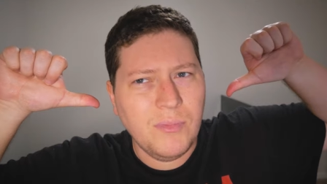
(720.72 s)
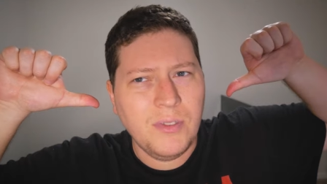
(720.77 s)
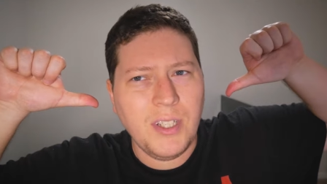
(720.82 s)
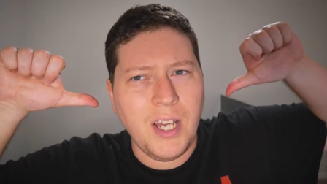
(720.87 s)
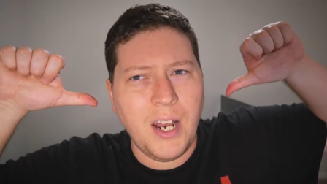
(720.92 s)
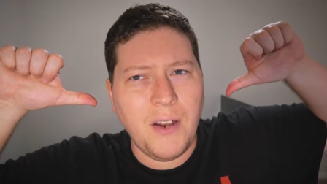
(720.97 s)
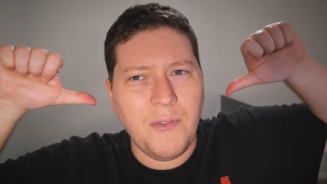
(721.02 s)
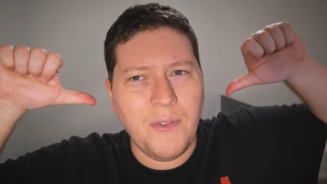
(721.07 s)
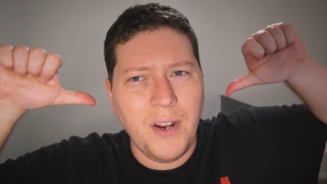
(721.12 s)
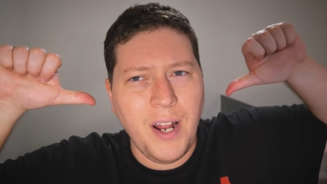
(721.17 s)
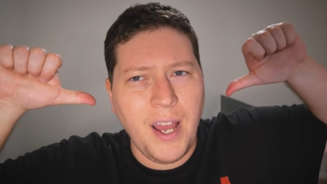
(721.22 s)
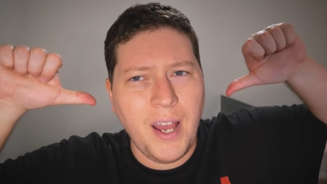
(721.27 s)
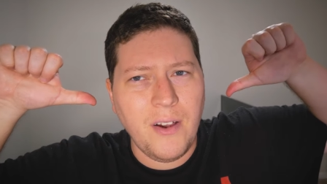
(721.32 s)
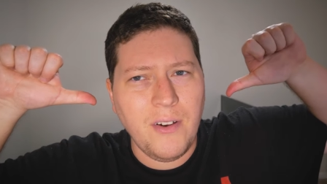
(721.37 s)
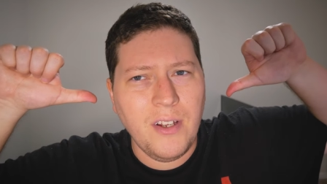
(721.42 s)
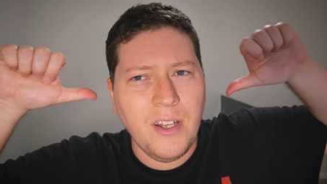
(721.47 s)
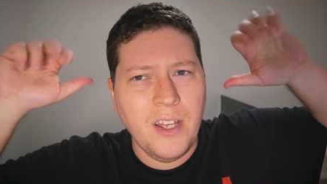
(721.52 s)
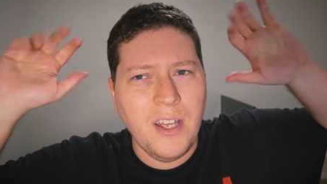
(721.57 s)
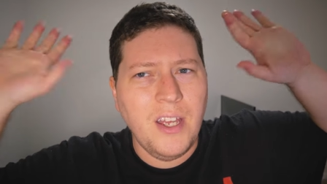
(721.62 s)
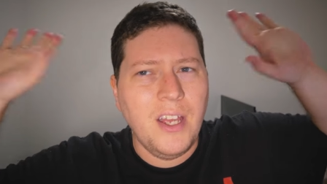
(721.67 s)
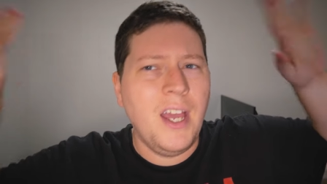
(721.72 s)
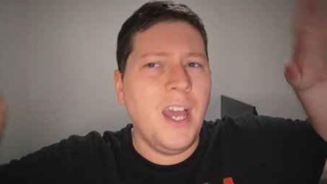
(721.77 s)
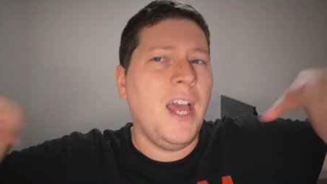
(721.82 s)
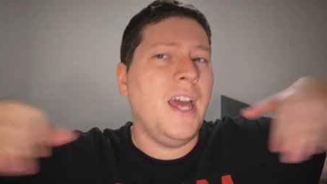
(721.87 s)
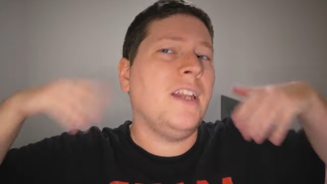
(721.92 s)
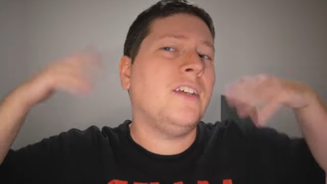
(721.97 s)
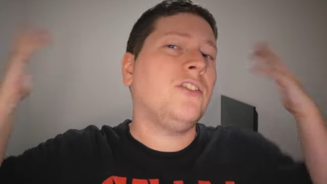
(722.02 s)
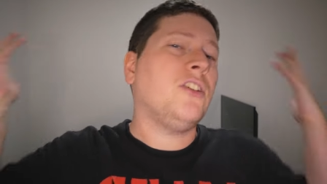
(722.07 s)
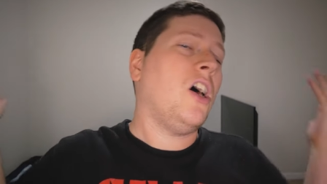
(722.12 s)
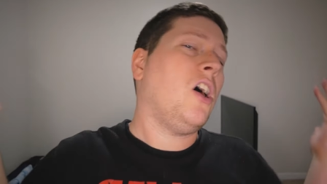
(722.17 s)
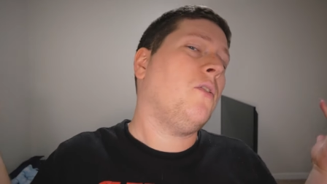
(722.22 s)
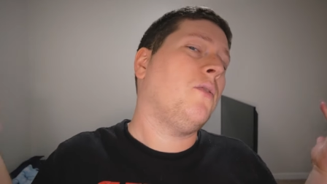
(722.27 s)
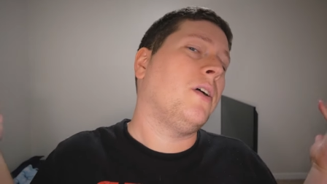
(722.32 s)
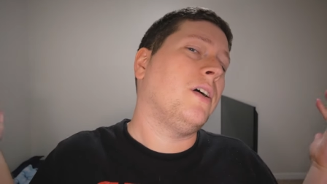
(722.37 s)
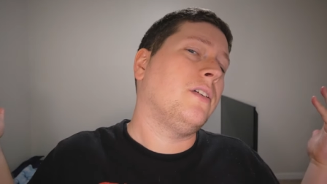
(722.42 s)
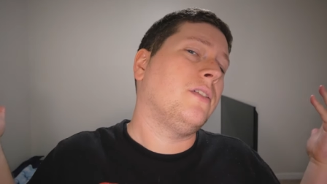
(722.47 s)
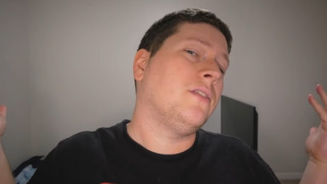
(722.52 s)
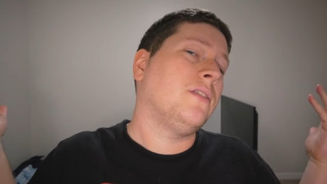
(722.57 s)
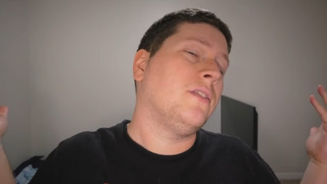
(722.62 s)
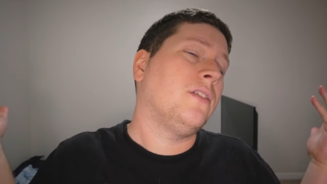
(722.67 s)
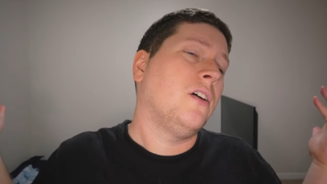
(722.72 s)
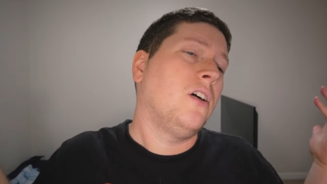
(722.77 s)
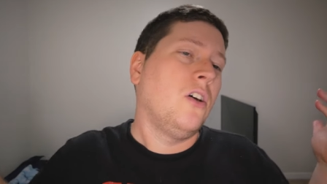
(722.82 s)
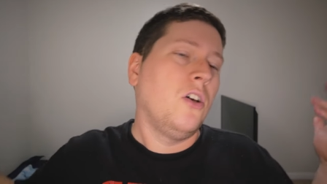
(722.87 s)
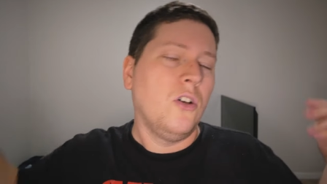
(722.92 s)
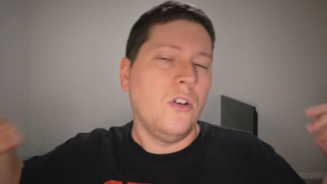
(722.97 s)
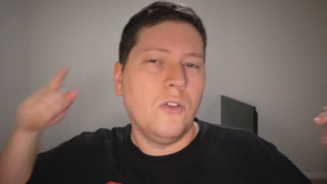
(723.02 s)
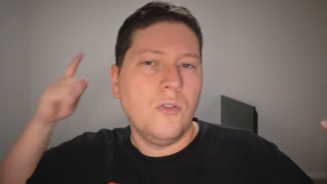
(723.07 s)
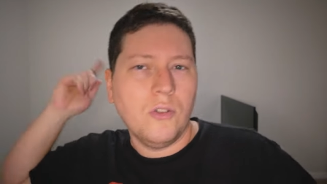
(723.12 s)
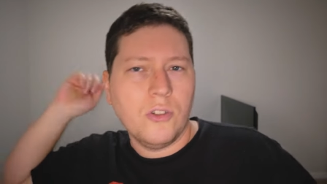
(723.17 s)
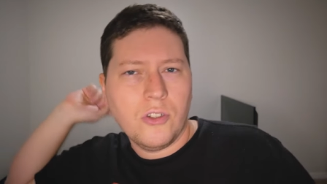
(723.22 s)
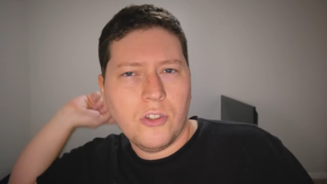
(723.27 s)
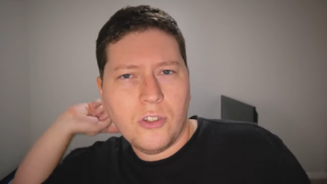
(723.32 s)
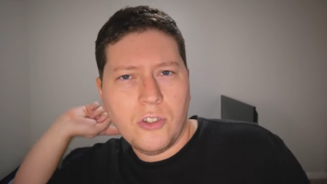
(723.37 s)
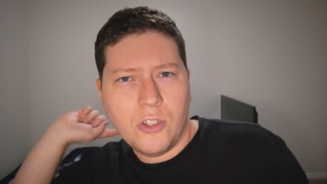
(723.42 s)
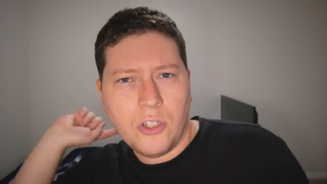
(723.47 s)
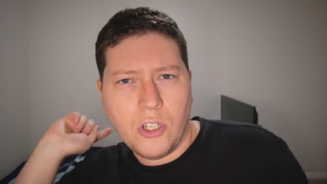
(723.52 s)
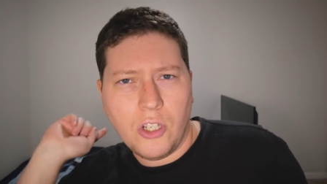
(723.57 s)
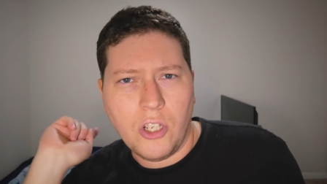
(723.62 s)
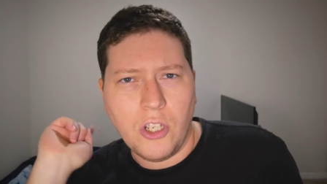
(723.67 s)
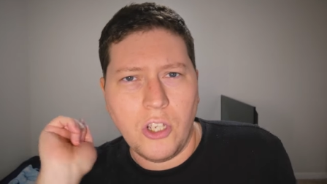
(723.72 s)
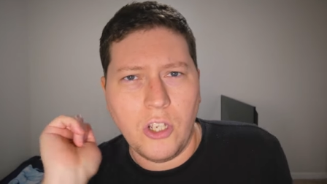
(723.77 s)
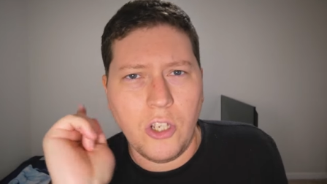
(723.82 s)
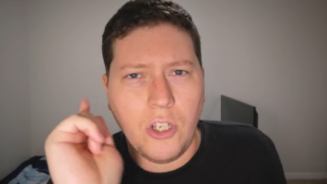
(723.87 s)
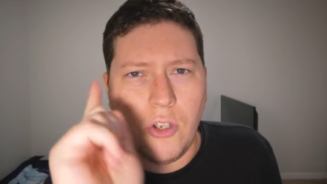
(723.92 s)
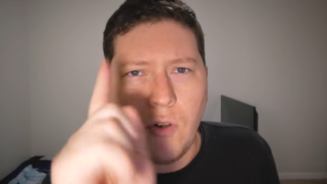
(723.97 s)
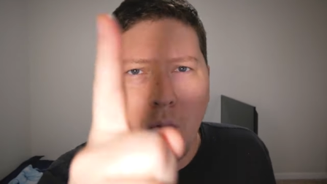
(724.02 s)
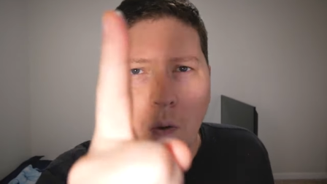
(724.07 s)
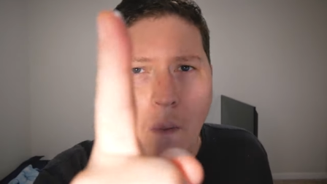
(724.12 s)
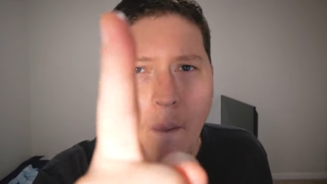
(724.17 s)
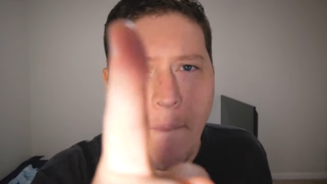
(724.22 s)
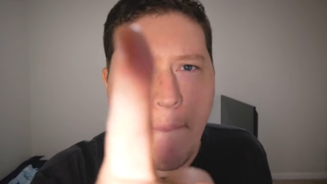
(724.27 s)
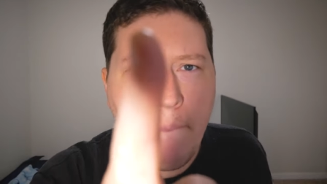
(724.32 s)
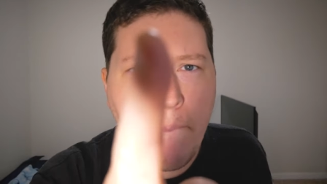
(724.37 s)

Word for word: signing for now, and as always, we'll see you